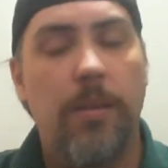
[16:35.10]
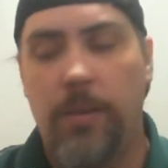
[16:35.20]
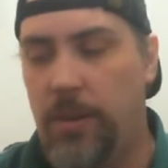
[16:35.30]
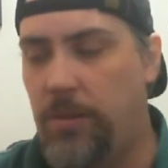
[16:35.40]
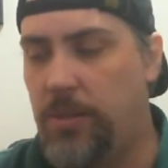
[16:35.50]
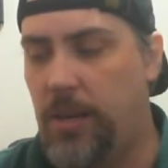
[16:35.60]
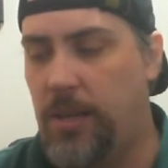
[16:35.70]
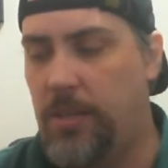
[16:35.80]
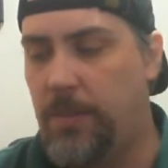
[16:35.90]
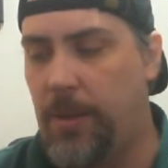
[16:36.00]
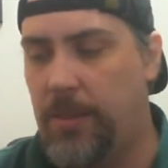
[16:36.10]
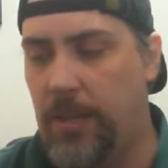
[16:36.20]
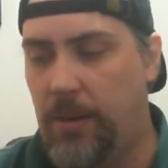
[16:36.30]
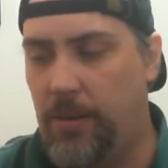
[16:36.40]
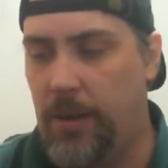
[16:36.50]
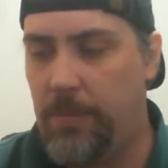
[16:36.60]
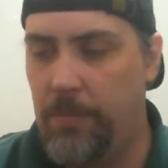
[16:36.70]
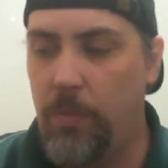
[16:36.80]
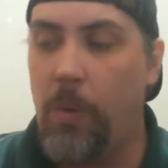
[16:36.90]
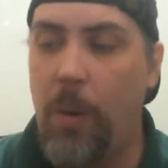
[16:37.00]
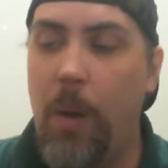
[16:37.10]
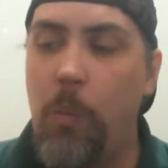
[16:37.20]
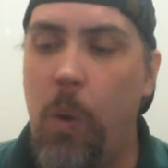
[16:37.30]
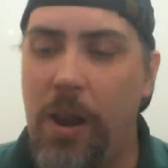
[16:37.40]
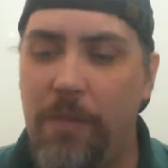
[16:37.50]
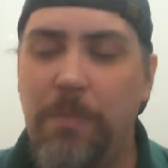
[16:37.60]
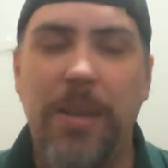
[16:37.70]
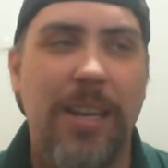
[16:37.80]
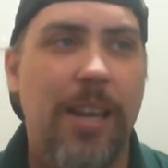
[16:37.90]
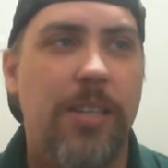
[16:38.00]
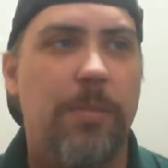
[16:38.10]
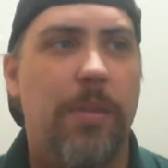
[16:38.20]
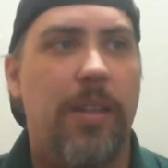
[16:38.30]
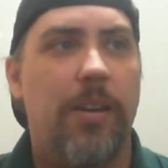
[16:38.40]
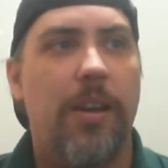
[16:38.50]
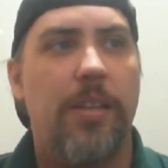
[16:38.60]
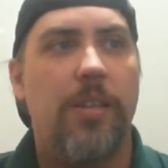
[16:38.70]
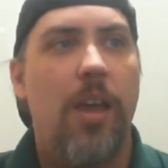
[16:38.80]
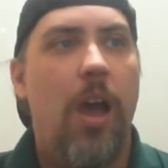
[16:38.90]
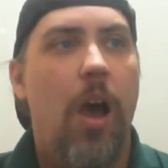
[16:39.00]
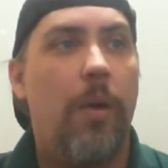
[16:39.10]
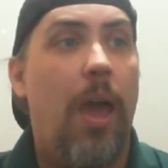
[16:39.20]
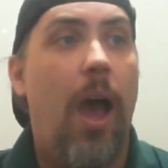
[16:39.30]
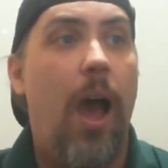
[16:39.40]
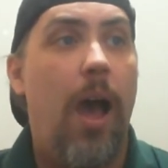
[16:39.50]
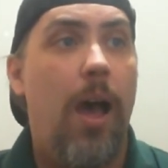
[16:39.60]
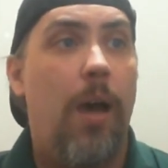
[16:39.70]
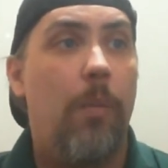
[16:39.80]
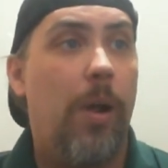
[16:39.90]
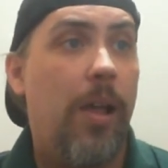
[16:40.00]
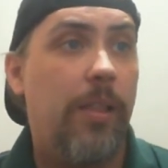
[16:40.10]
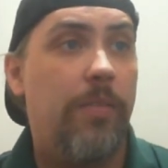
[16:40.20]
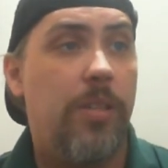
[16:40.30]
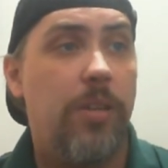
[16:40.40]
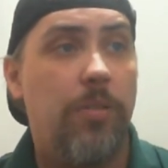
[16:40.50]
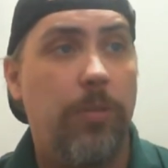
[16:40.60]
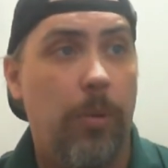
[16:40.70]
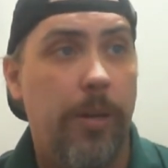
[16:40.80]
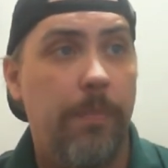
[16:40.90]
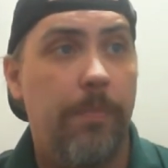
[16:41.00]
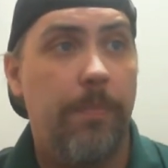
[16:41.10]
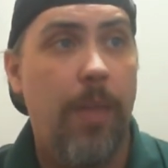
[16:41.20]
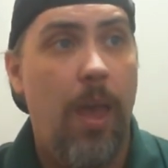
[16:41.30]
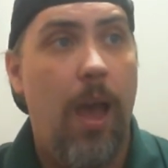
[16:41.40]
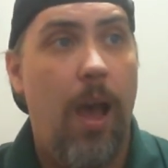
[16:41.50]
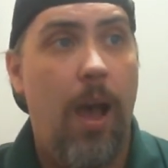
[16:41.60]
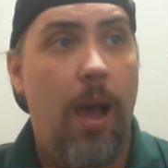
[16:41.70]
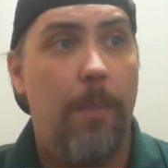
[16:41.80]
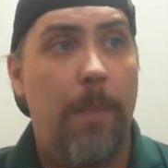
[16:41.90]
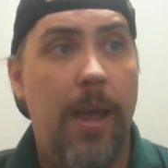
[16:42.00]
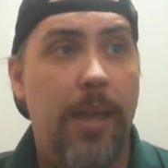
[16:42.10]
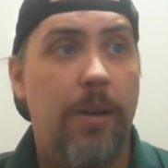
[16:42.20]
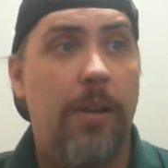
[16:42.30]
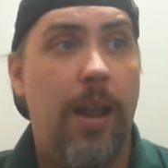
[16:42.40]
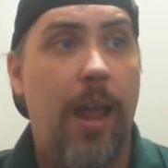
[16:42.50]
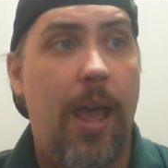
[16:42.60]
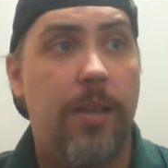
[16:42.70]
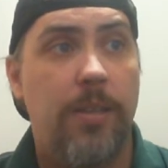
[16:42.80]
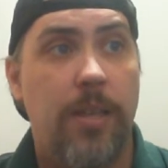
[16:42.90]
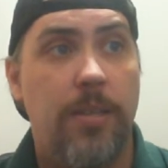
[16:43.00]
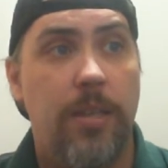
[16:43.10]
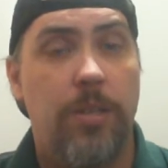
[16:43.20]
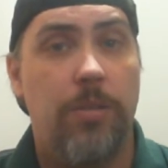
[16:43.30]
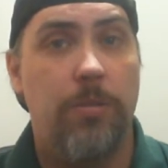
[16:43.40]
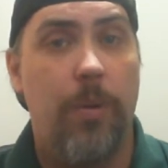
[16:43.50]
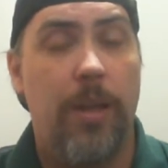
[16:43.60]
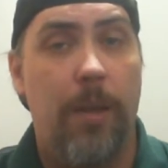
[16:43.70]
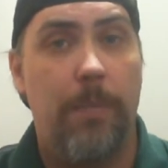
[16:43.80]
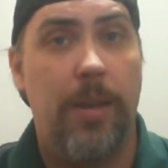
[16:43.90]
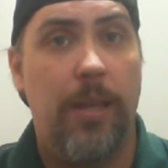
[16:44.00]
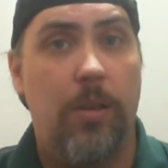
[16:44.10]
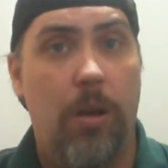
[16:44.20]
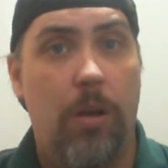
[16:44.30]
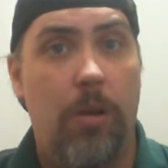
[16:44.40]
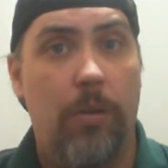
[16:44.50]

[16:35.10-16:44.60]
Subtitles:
Here's the nice thing about the internet. Well, one of many nice things about the internet is, okay, where I live in Central Florida, my internet access is through a company called